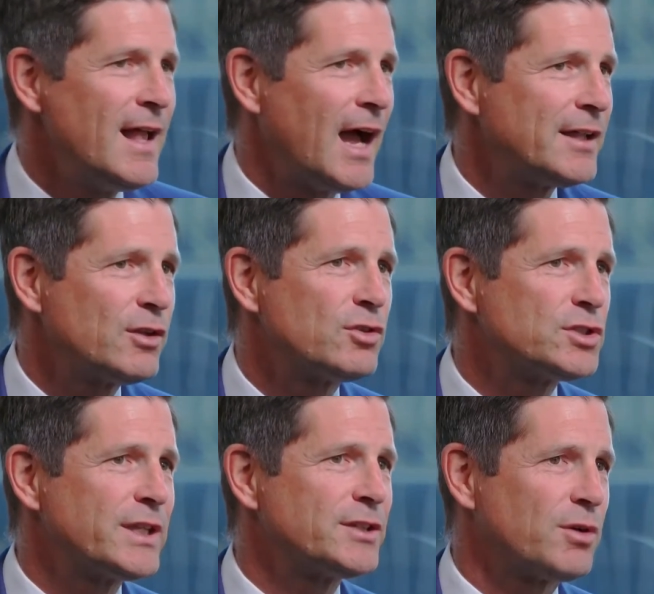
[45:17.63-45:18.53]
I think those
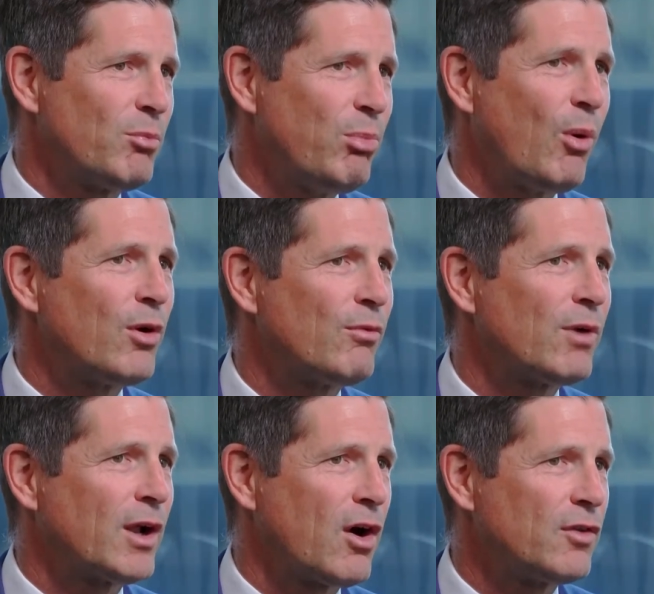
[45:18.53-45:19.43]
things are important
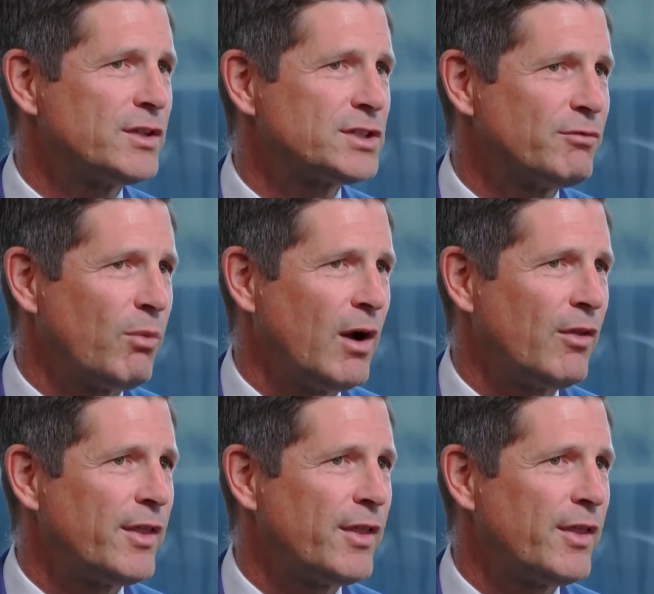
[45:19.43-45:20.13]
regardless of wealth.